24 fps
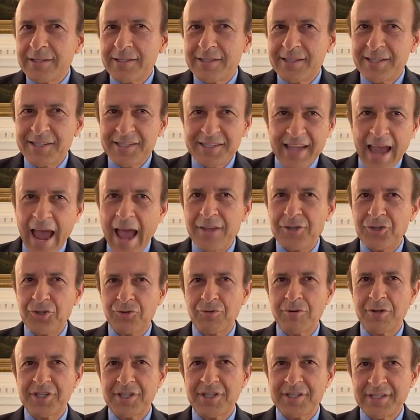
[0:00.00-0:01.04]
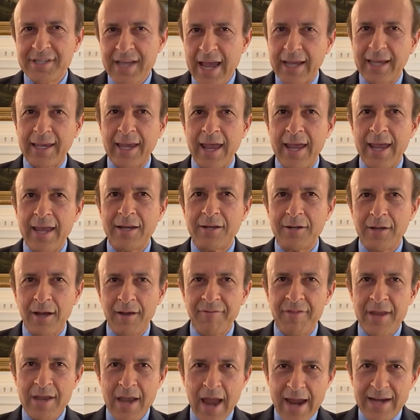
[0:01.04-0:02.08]
disastrous decade
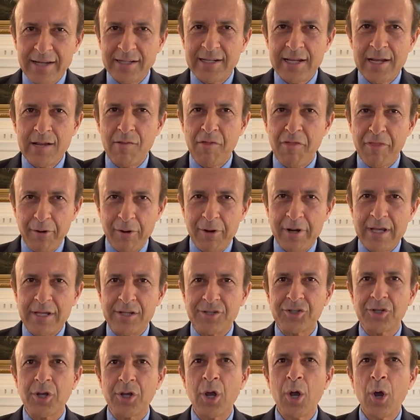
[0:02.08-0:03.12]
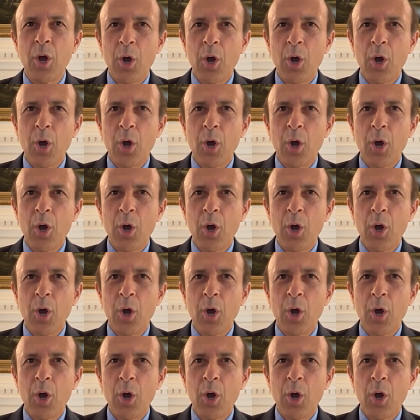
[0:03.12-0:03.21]
of the 1930s